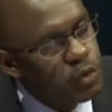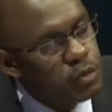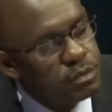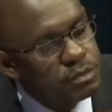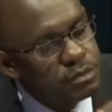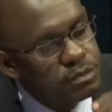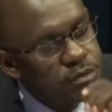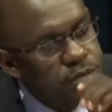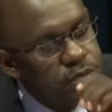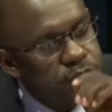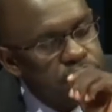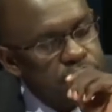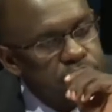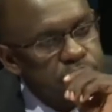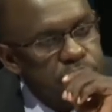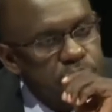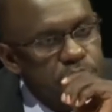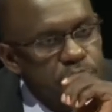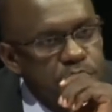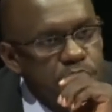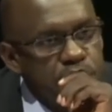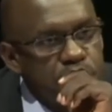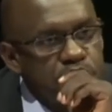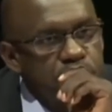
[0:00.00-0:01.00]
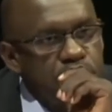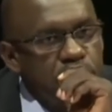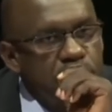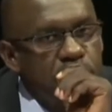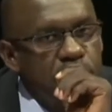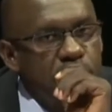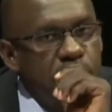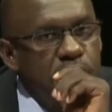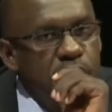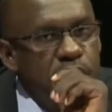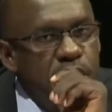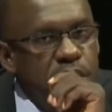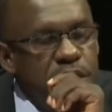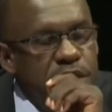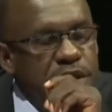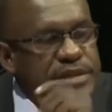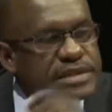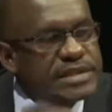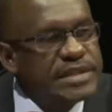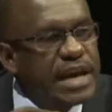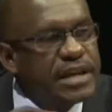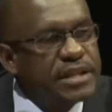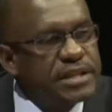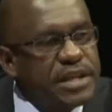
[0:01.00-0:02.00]
2,
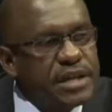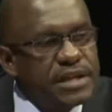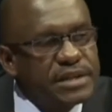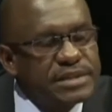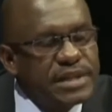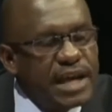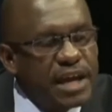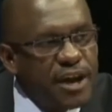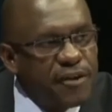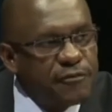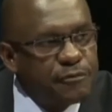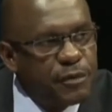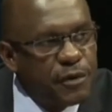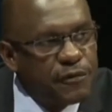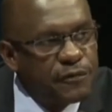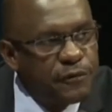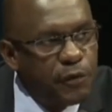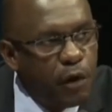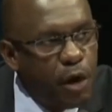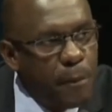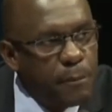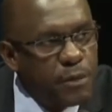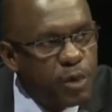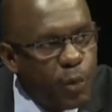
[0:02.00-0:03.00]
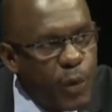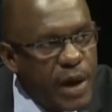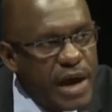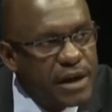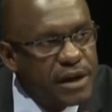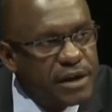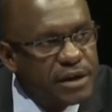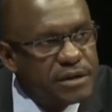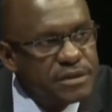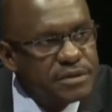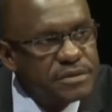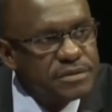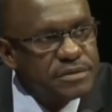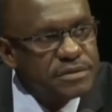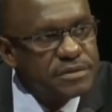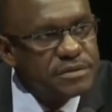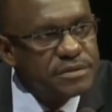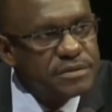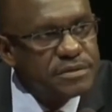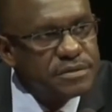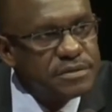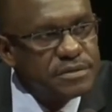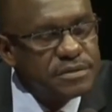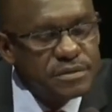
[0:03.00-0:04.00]
the sectors that have performed well
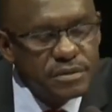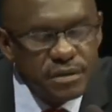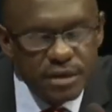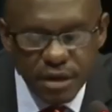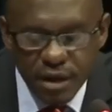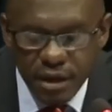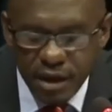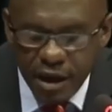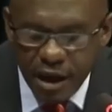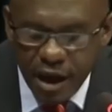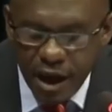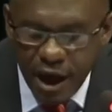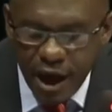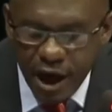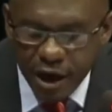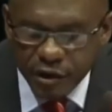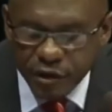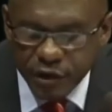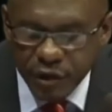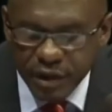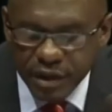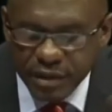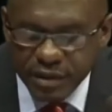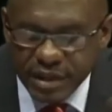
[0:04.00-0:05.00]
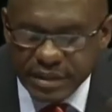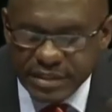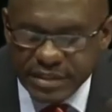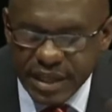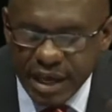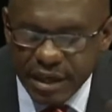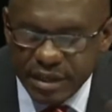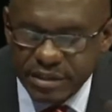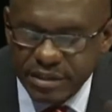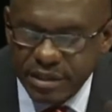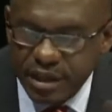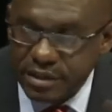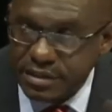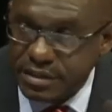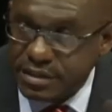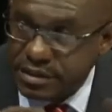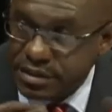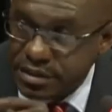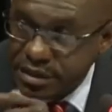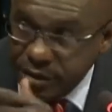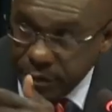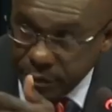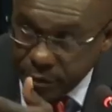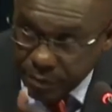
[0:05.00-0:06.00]
are actually the
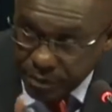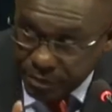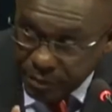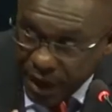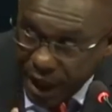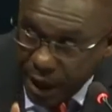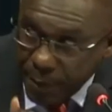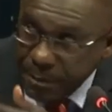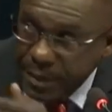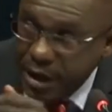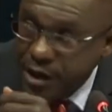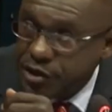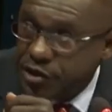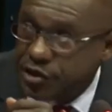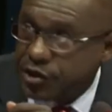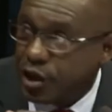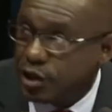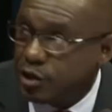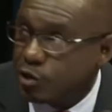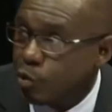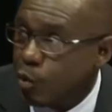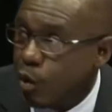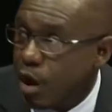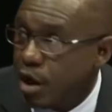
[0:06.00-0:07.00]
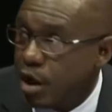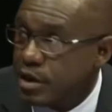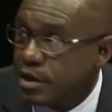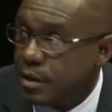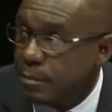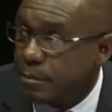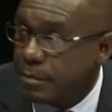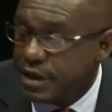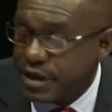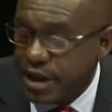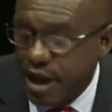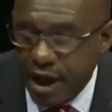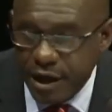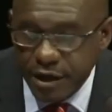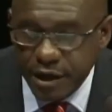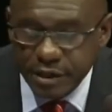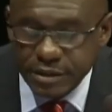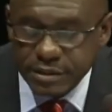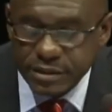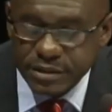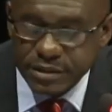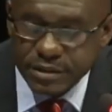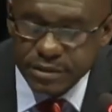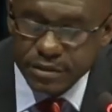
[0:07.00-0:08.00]
sectors, Pam mentioned one,
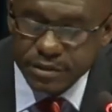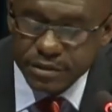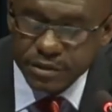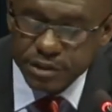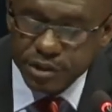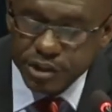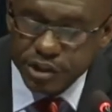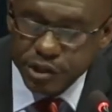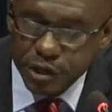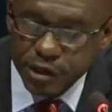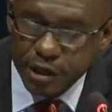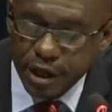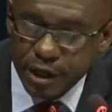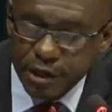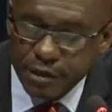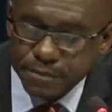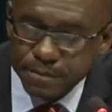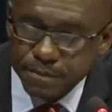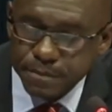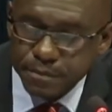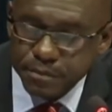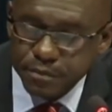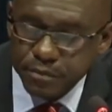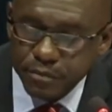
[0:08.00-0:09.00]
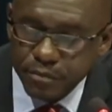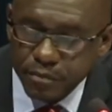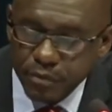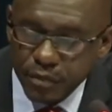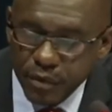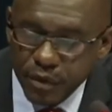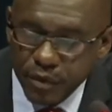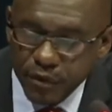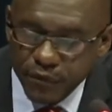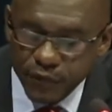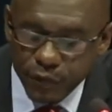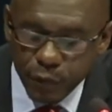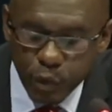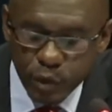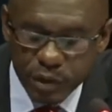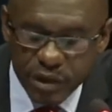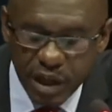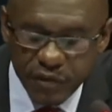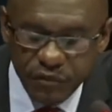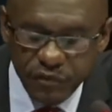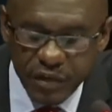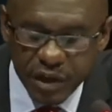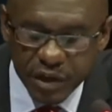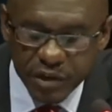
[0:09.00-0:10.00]
bananas, sugar,
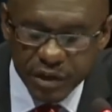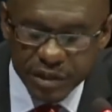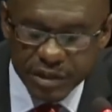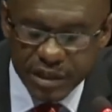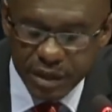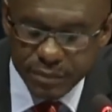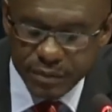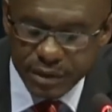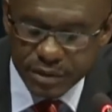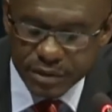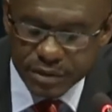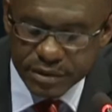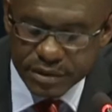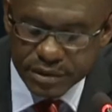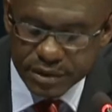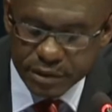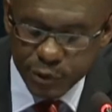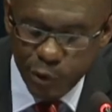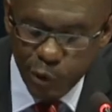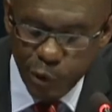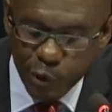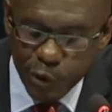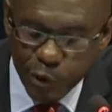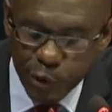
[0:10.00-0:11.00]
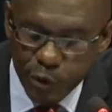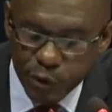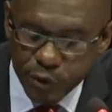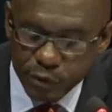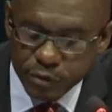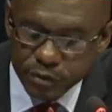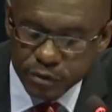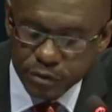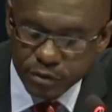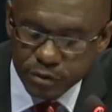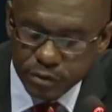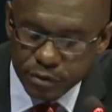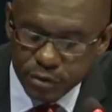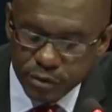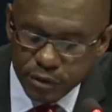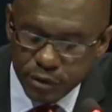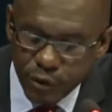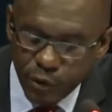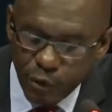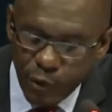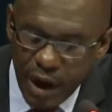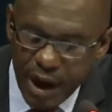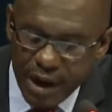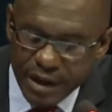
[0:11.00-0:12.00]
fruit and vegetables, cocoa,
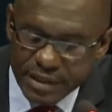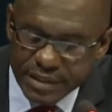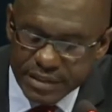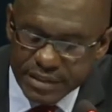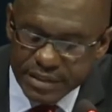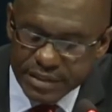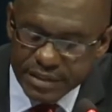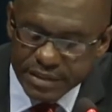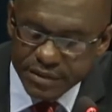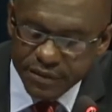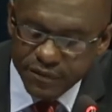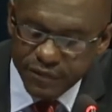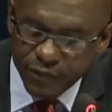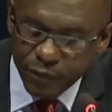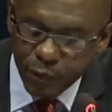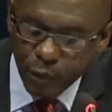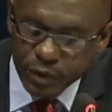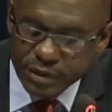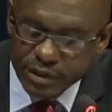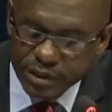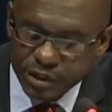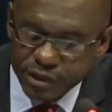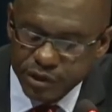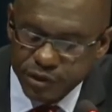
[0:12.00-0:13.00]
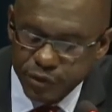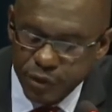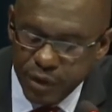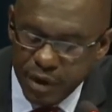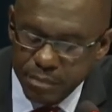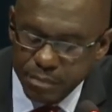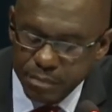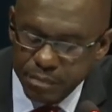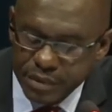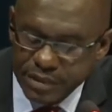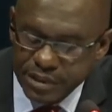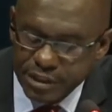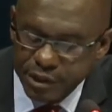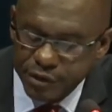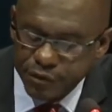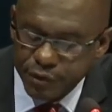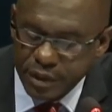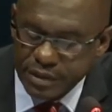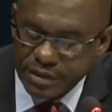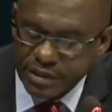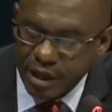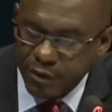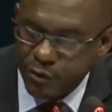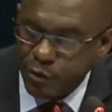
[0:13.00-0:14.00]
rice, frozen shrimp,
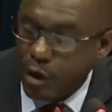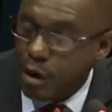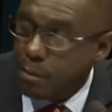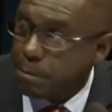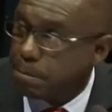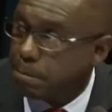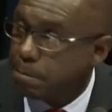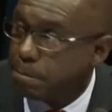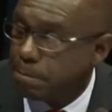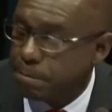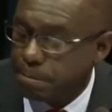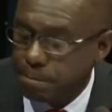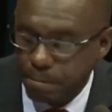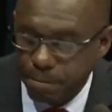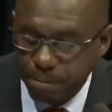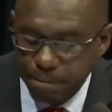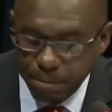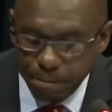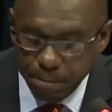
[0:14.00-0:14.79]
citrus and rum.